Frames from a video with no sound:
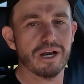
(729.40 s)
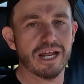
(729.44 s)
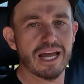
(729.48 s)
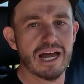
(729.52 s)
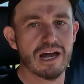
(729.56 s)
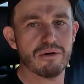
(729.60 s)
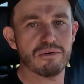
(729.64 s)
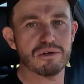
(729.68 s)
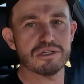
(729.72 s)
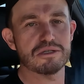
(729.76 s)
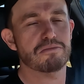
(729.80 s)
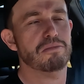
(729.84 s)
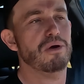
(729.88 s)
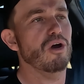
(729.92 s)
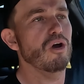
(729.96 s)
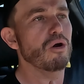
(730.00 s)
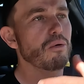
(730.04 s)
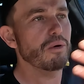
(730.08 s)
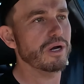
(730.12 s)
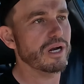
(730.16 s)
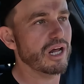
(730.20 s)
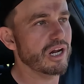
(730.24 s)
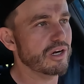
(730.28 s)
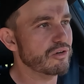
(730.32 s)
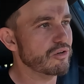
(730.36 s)
hours per
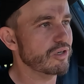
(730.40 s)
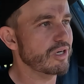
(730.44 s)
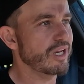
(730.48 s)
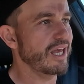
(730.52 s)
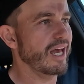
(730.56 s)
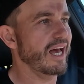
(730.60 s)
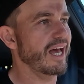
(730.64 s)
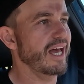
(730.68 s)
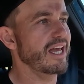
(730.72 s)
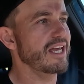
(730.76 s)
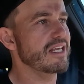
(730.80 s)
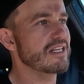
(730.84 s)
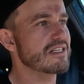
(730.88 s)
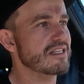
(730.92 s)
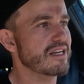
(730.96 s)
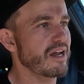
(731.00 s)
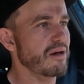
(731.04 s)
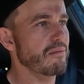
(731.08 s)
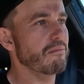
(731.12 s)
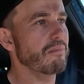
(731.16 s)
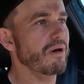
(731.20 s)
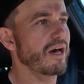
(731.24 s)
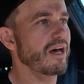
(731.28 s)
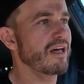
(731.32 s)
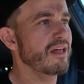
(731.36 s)
100 Ks
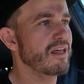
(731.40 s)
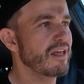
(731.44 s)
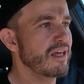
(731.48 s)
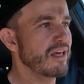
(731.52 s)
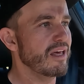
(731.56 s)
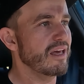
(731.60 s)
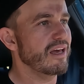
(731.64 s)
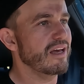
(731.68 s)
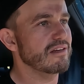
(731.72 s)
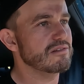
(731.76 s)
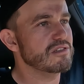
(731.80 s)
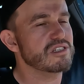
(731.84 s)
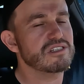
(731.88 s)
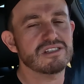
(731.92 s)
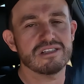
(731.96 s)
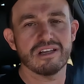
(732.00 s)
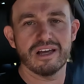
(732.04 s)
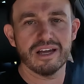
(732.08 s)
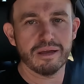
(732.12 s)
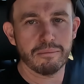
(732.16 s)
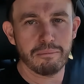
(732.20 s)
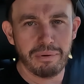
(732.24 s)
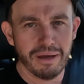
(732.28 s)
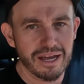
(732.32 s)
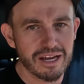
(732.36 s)
number. And just
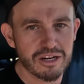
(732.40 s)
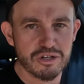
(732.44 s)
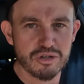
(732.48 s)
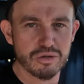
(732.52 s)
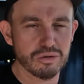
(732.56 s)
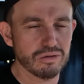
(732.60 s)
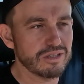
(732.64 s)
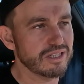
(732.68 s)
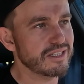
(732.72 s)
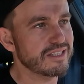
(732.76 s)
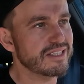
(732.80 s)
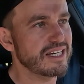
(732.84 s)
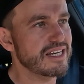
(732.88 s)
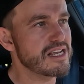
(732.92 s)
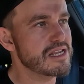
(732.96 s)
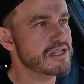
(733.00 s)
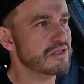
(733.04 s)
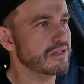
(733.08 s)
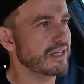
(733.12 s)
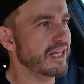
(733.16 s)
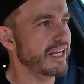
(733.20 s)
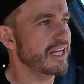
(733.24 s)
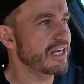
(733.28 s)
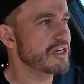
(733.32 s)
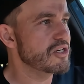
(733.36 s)
like petrol and
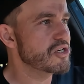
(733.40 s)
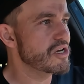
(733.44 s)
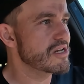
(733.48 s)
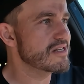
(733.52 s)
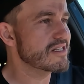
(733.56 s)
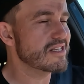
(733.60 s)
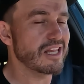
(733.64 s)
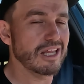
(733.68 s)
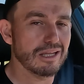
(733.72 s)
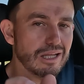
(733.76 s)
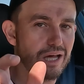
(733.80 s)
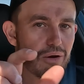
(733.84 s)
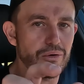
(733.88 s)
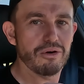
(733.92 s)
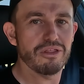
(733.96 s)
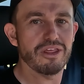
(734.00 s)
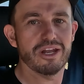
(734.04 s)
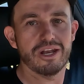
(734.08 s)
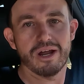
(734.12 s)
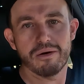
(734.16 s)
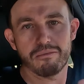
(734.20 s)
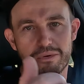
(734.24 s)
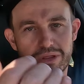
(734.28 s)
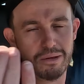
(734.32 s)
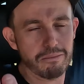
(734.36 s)
diesel engines, the lower the
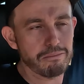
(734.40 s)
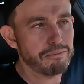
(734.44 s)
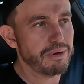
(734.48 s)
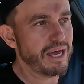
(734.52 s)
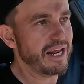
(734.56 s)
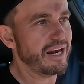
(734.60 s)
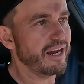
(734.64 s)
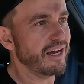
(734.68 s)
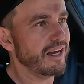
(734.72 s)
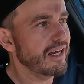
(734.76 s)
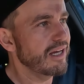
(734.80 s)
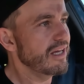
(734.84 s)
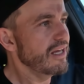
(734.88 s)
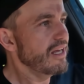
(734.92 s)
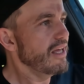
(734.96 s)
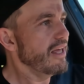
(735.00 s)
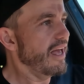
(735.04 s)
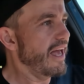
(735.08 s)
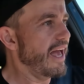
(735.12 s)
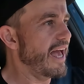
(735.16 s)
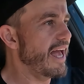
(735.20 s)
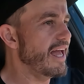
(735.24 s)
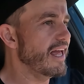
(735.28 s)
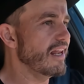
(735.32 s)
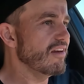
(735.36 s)
number, the better.
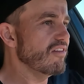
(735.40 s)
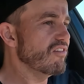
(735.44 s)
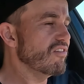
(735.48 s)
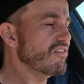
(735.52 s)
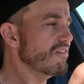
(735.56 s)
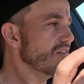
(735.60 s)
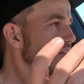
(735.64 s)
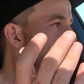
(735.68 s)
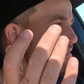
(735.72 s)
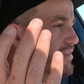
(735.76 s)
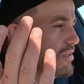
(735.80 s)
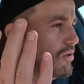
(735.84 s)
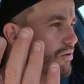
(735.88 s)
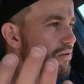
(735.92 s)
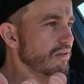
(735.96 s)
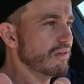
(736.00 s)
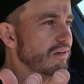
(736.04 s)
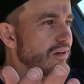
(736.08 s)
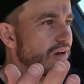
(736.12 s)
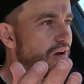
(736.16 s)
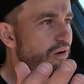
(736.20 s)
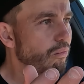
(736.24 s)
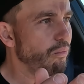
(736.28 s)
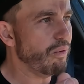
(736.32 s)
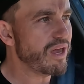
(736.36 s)
And look,
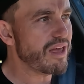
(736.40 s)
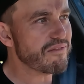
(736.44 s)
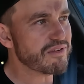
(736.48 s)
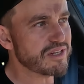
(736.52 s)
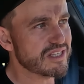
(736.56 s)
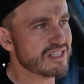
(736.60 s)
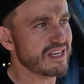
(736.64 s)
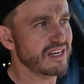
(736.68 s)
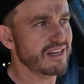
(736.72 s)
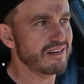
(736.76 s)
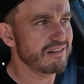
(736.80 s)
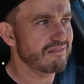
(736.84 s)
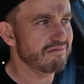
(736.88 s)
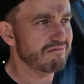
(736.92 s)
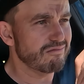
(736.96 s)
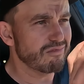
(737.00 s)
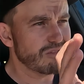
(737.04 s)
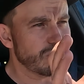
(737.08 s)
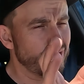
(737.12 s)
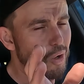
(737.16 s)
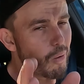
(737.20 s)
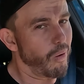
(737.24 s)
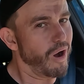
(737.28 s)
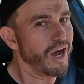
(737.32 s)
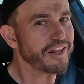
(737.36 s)
we haven't seen
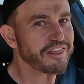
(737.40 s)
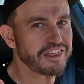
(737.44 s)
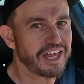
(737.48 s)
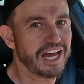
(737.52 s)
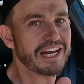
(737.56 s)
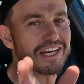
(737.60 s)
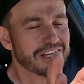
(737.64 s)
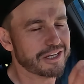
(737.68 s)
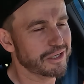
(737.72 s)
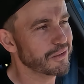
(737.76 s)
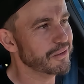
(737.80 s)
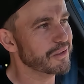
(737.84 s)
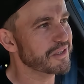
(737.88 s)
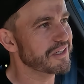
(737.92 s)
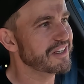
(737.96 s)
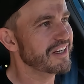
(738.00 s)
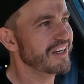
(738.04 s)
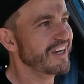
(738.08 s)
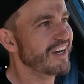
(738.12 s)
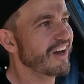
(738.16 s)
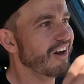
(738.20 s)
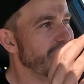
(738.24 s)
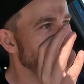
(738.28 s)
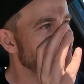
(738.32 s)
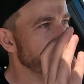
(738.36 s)
quite that good
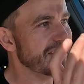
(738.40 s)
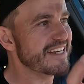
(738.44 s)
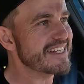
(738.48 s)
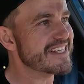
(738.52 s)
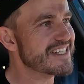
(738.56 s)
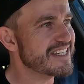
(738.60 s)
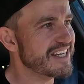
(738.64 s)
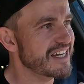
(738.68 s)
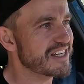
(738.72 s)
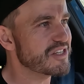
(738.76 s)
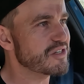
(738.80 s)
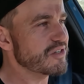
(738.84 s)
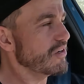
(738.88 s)
on this test